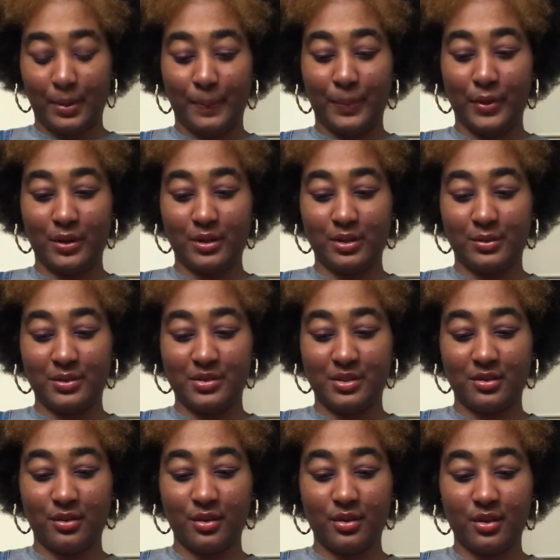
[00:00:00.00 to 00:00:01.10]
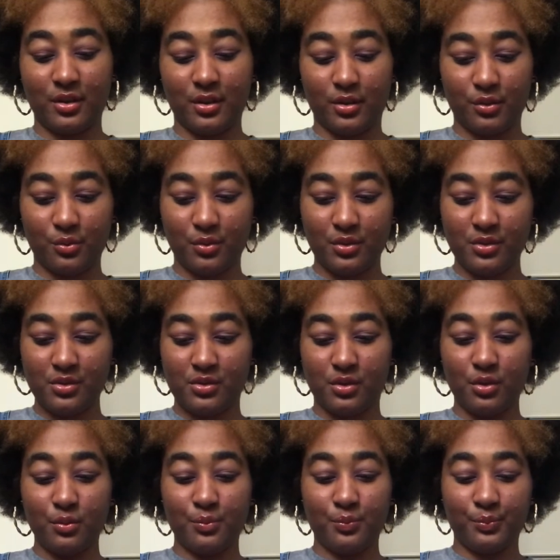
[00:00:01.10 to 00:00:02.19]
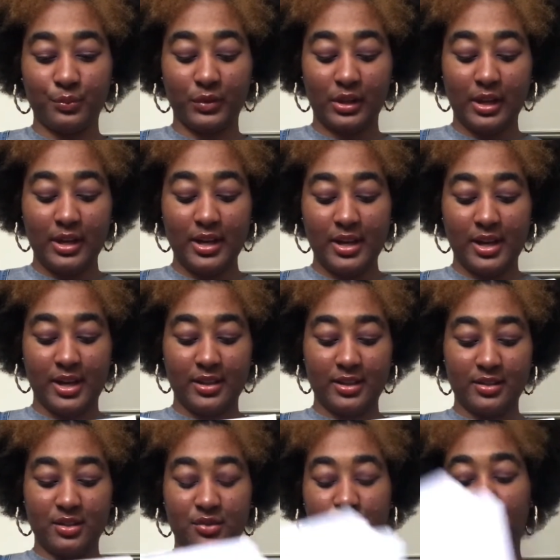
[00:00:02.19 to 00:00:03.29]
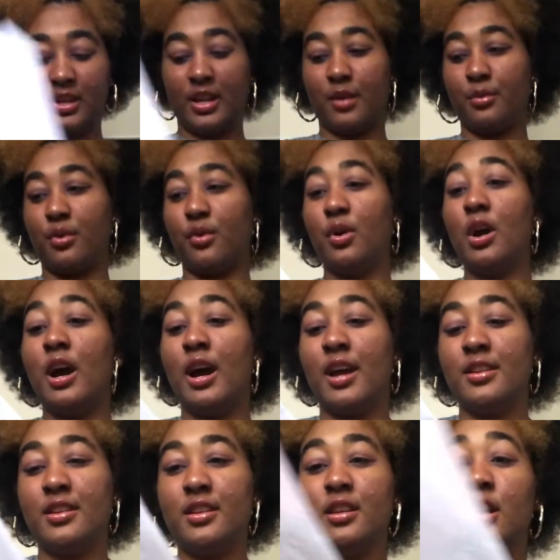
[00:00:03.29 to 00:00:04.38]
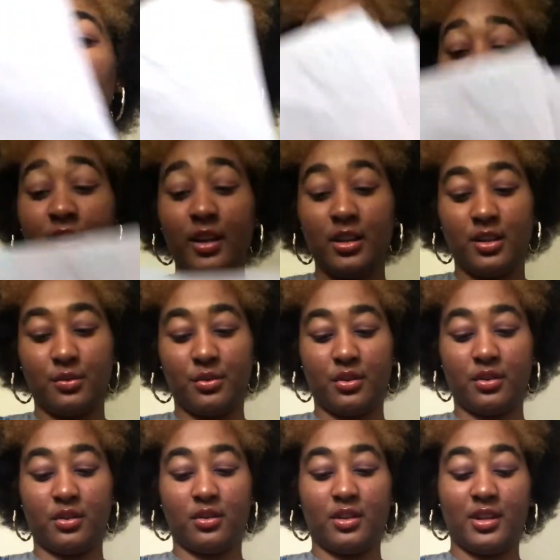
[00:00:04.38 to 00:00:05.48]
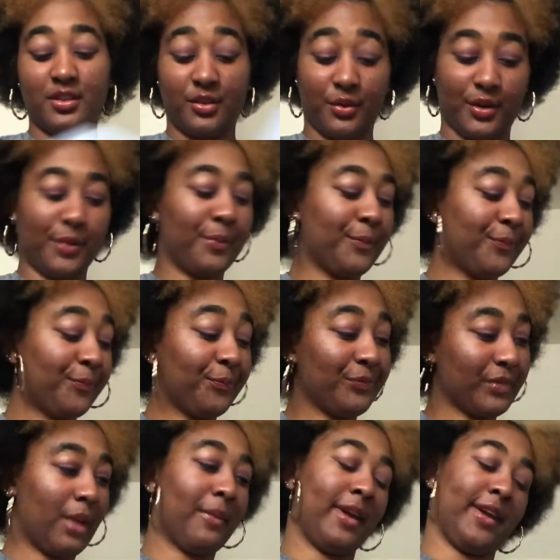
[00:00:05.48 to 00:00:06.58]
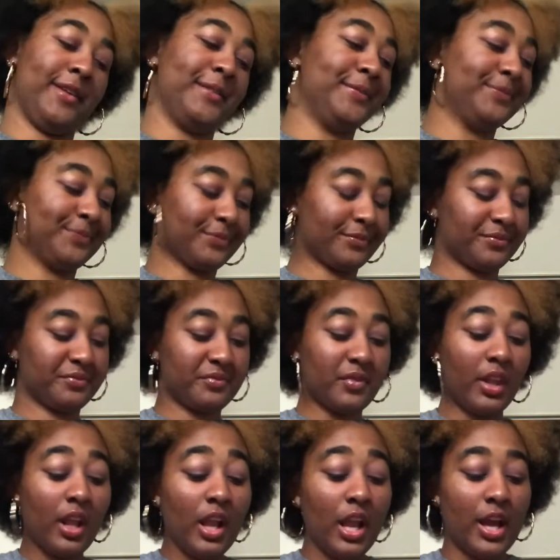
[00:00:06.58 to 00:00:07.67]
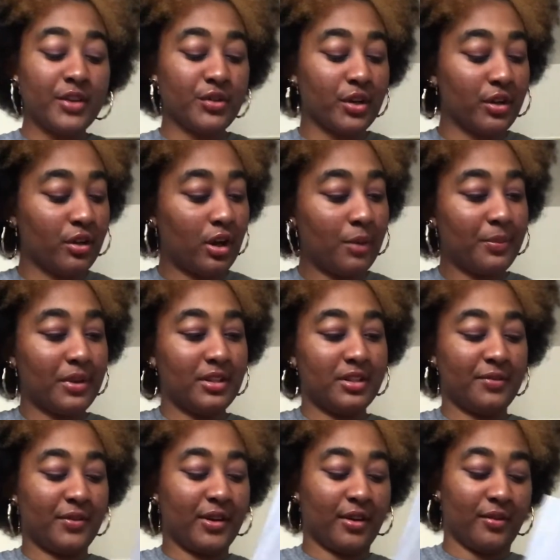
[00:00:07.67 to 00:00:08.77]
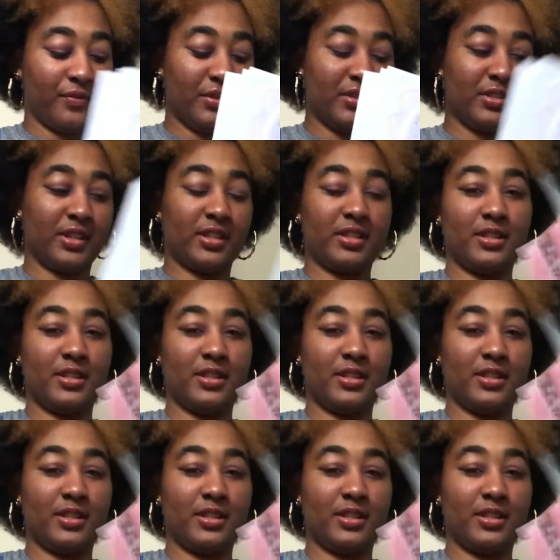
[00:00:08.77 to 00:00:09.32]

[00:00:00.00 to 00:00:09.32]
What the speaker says: But let's see, are there any other ones? Nope. And this is for camo. I think I did really good in theory. In my head. I tried copying different outfits like